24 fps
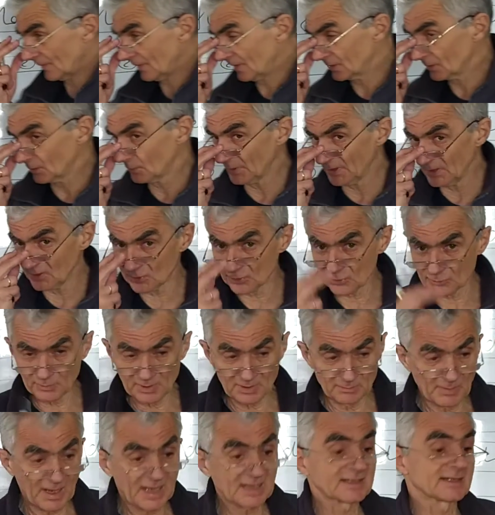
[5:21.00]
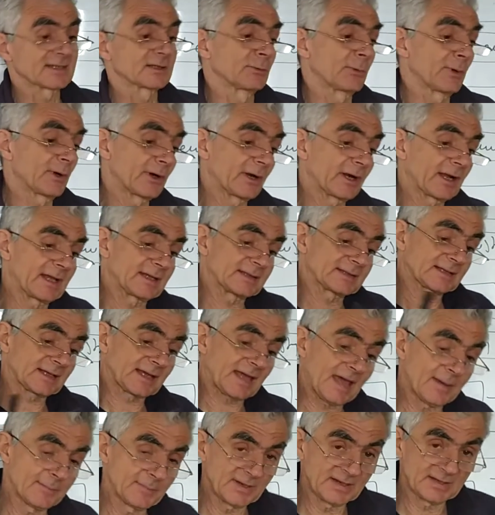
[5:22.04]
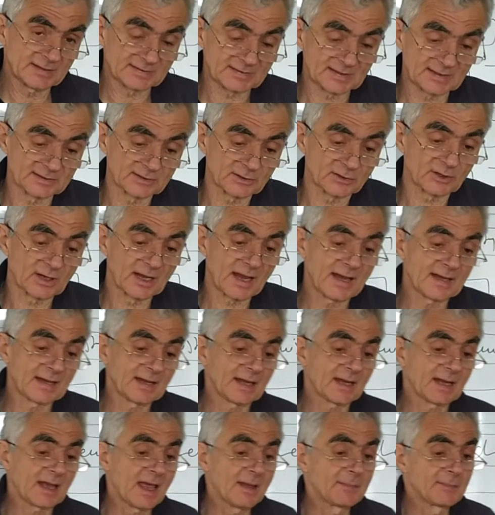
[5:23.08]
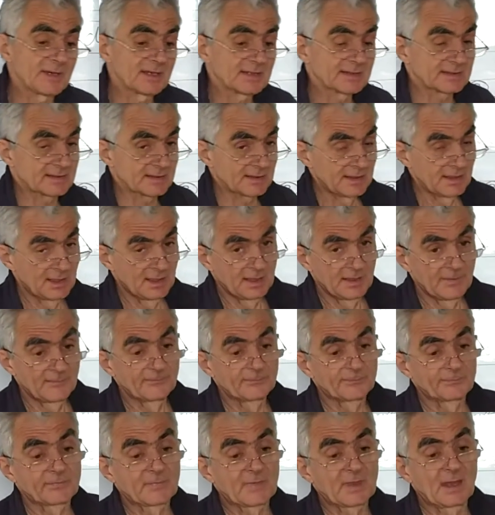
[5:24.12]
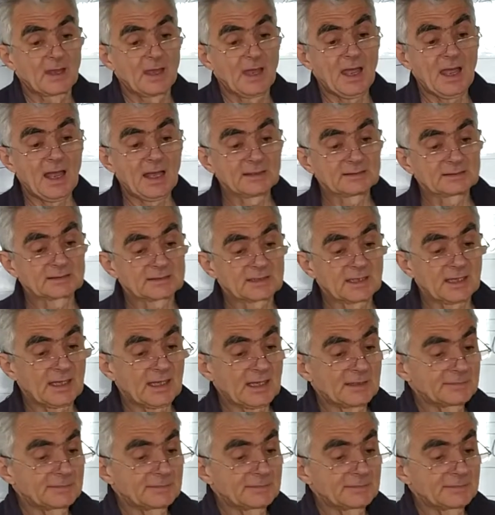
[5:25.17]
in which we must work as chemists, as organic chemists, and